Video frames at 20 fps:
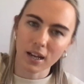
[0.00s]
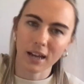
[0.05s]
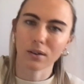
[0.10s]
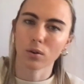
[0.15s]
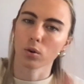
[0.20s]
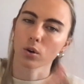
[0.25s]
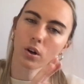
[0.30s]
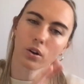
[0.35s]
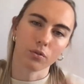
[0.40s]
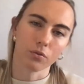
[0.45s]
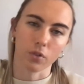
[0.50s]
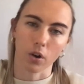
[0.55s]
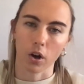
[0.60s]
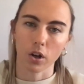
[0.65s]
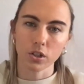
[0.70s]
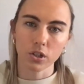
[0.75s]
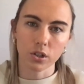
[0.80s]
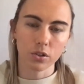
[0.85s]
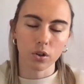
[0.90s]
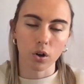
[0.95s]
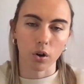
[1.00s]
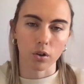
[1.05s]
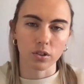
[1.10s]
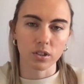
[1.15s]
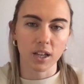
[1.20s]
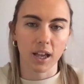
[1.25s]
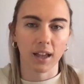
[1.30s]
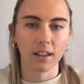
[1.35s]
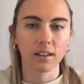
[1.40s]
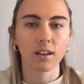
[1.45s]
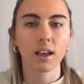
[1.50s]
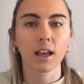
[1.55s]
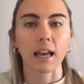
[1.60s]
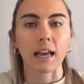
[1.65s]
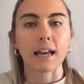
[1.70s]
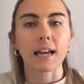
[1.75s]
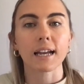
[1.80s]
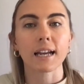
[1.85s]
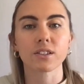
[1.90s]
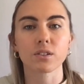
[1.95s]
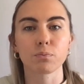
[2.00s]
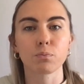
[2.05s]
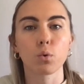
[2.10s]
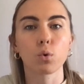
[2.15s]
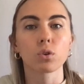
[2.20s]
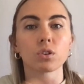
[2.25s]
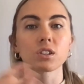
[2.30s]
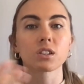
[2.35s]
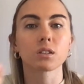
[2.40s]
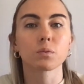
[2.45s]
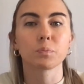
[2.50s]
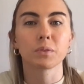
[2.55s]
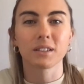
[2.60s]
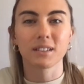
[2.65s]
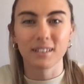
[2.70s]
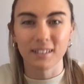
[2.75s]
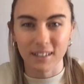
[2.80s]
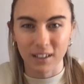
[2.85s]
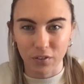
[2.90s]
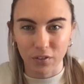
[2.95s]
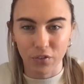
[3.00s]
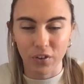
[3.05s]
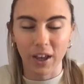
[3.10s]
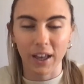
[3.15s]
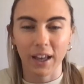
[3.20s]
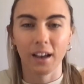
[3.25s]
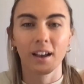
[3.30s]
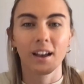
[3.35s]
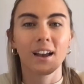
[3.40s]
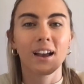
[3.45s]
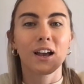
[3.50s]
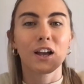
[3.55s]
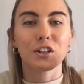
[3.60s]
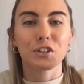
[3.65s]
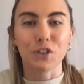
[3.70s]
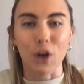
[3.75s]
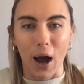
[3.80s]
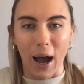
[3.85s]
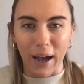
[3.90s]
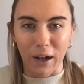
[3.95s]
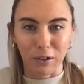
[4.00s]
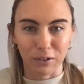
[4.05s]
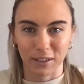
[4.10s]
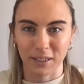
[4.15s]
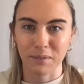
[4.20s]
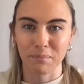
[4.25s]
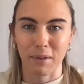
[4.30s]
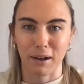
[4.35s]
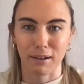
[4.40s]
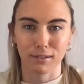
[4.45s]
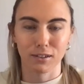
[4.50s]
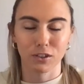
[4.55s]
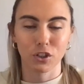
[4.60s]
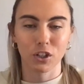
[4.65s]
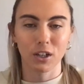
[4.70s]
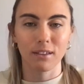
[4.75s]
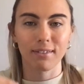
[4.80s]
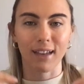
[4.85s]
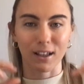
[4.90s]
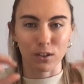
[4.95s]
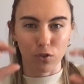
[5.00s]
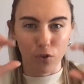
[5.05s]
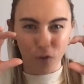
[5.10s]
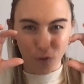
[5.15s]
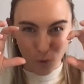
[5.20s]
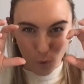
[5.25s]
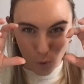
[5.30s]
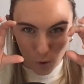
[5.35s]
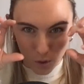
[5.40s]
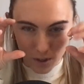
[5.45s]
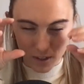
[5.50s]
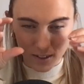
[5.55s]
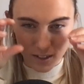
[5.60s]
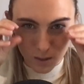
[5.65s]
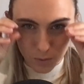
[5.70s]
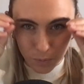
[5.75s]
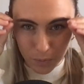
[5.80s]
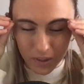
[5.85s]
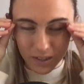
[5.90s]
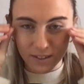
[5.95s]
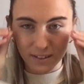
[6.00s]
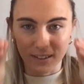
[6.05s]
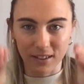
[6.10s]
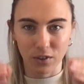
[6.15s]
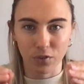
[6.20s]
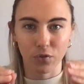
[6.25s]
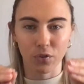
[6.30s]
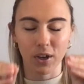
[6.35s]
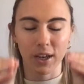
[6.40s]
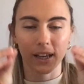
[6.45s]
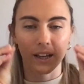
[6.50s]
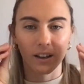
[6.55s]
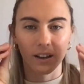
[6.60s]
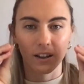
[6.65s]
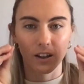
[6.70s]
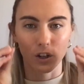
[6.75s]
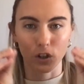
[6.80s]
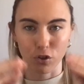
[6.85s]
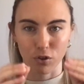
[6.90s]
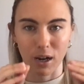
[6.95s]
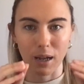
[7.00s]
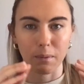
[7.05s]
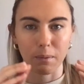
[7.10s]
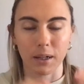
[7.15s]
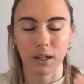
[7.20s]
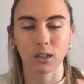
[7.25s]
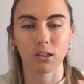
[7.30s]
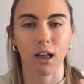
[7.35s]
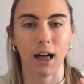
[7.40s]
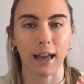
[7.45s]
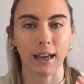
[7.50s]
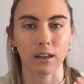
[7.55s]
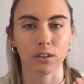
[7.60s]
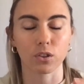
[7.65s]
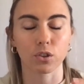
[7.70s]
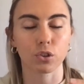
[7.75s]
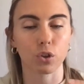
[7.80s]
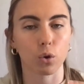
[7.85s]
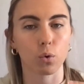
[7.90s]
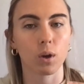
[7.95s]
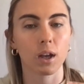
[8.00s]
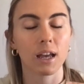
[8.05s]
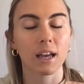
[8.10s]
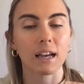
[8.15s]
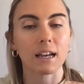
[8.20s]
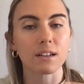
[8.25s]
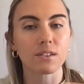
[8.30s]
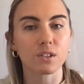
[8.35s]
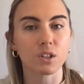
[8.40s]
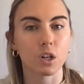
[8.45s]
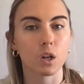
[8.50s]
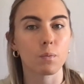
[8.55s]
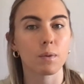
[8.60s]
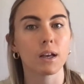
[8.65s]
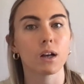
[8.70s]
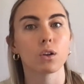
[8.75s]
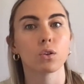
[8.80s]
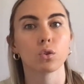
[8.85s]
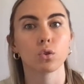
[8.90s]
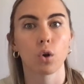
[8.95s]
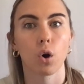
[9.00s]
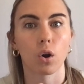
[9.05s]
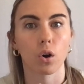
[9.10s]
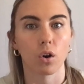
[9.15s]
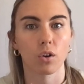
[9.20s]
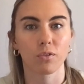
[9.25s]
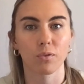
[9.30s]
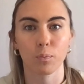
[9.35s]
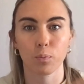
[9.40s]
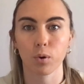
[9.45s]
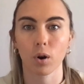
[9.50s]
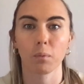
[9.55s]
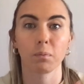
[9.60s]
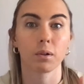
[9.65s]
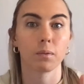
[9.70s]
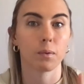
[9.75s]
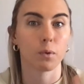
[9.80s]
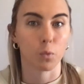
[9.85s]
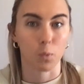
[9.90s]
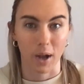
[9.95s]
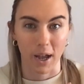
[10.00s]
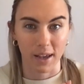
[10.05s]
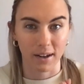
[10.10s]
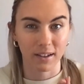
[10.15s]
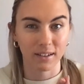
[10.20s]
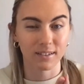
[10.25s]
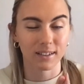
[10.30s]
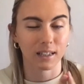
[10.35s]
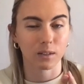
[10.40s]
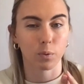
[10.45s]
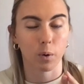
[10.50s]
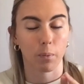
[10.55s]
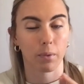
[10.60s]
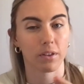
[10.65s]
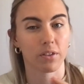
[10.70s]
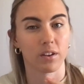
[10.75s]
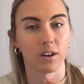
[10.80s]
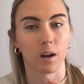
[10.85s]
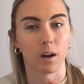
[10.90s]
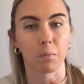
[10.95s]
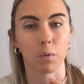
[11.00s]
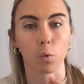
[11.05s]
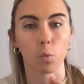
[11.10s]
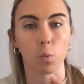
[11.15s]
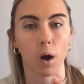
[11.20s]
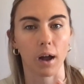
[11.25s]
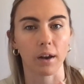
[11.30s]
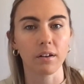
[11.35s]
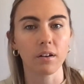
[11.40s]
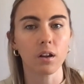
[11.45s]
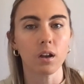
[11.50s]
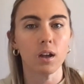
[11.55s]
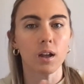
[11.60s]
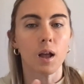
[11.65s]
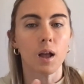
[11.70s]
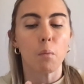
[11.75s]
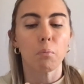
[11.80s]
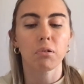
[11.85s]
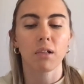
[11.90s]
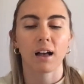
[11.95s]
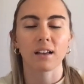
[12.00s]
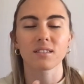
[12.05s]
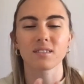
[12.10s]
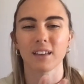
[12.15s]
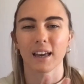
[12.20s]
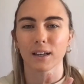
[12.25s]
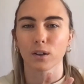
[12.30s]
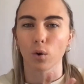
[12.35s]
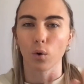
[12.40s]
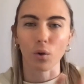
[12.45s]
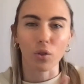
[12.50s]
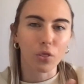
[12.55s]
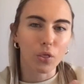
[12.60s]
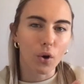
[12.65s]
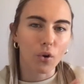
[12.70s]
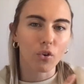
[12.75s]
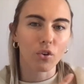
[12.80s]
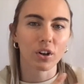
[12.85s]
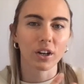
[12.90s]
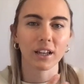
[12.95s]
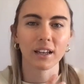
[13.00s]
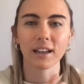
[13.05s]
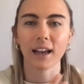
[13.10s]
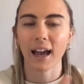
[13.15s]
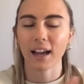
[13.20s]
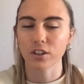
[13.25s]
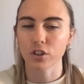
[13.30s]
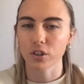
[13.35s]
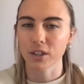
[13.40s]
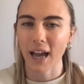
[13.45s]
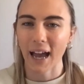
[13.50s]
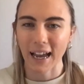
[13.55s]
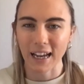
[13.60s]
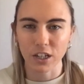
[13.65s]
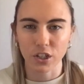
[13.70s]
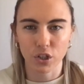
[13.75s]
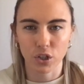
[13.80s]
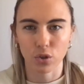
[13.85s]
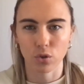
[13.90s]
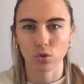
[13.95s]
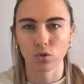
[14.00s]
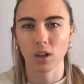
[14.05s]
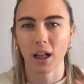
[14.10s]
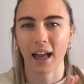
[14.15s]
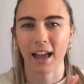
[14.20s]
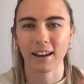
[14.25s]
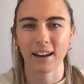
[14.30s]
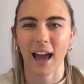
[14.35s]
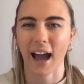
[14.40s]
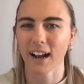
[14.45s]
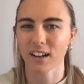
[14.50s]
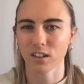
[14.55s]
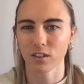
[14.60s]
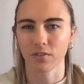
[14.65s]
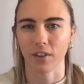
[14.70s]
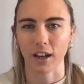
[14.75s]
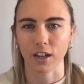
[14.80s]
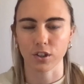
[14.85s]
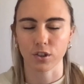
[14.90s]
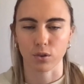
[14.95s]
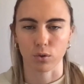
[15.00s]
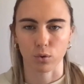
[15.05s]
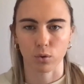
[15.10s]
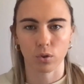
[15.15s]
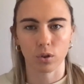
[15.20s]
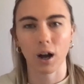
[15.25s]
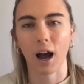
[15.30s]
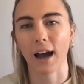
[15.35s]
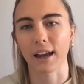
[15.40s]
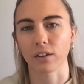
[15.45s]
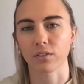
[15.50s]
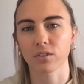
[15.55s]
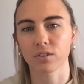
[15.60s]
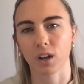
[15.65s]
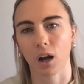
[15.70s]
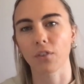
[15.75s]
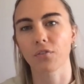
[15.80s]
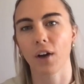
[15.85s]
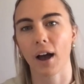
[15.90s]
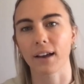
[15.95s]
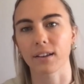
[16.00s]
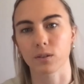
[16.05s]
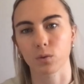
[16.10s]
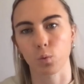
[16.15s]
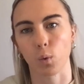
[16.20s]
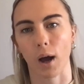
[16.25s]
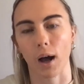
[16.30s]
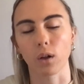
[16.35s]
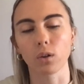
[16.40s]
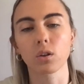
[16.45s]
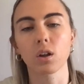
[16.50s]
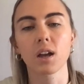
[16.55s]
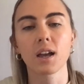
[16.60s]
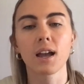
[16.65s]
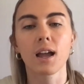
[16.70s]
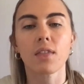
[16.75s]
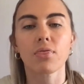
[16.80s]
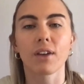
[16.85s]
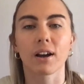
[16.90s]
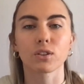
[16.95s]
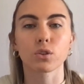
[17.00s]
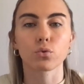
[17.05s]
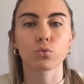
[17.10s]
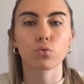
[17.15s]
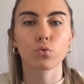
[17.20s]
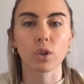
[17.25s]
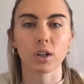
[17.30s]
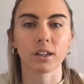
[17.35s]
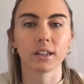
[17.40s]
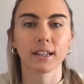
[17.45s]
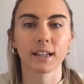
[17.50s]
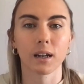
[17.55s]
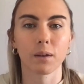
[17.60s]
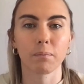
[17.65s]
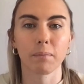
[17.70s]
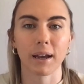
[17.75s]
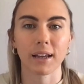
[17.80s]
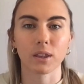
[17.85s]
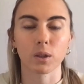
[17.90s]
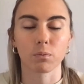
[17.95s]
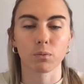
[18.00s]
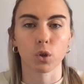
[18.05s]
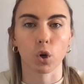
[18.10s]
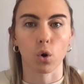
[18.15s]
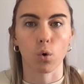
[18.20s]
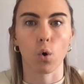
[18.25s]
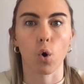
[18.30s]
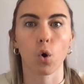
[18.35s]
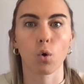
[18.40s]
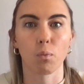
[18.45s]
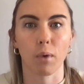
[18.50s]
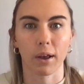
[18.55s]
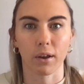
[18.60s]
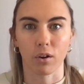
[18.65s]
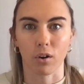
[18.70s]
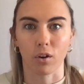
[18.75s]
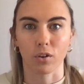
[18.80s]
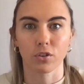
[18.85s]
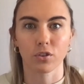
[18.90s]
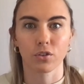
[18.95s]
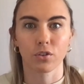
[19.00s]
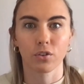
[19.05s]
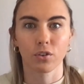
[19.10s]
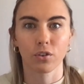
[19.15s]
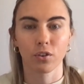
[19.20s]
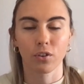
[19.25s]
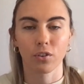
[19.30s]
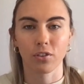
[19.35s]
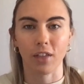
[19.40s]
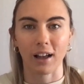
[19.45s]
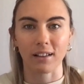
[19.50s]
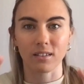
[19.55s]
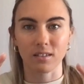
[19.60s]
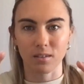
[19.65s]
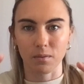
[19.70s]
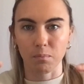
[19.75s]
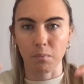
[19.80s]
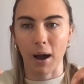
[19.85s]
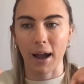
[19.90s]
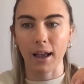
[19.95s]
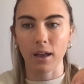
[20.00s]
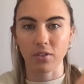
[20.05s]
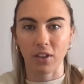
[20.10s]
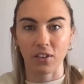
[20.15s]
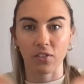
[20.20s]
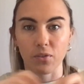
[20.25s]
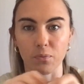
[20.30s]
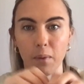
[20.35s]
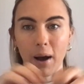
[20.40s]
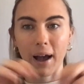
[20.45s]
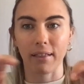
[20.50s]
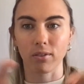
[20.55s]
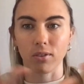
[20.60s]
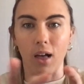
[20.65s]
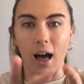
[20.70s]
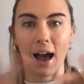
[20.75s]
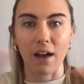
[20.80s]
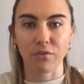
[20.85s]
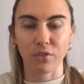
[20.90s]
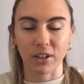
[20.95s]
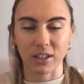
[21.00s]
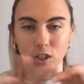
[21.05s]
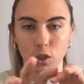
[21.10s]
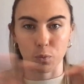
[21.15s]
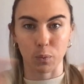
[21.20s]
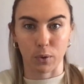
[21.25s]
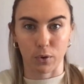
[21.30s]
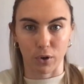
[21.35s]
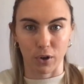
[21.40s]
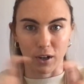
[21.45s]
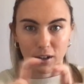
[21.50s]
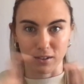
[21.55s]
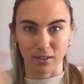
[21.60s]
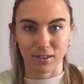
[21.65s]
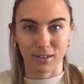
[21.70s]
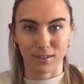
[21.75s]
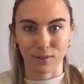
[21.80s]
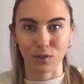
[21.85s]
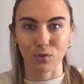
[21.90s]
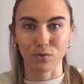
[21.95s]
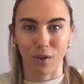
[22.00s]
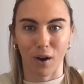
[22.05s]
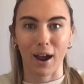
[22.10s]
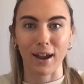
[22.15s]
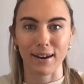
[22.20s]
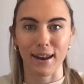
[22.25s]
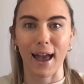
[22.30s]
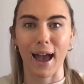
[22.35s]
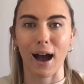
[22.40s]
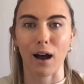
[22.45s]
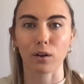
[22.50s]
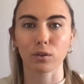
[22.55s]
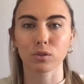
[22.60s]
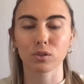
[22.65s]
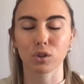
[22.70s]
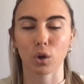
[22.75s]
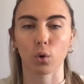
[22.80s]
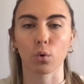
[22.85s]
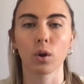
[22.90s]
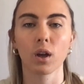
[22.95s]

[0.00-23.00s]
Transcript: or conversion content, it's more specific, dialed in messaging that's for the specific dream client. So it's going to be a lot of problem awareness. That's probably the number 1, plus like authority, educational and activational kind of stuff as well. That's really going to make them go, oh my gosh, that's my life experience right now. So